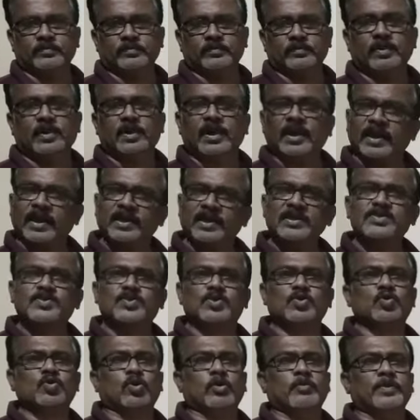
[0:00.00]
gray
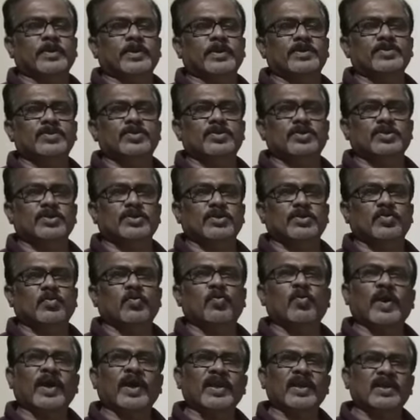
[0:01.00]
is dominant,
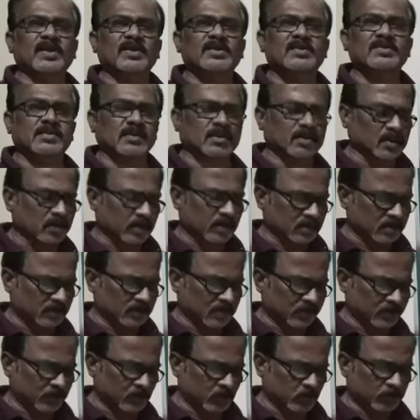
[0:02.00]
white is
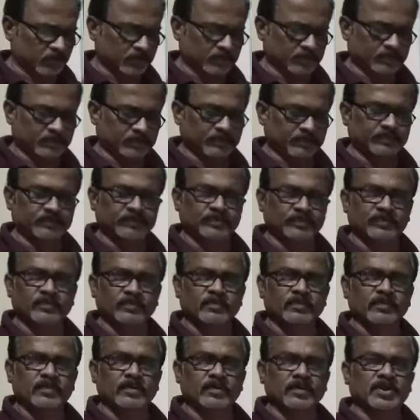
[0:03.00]
recessive.
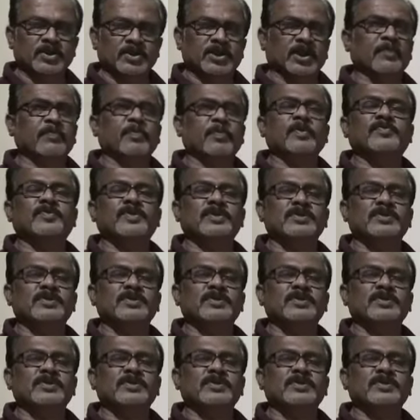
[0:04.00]
Shape of the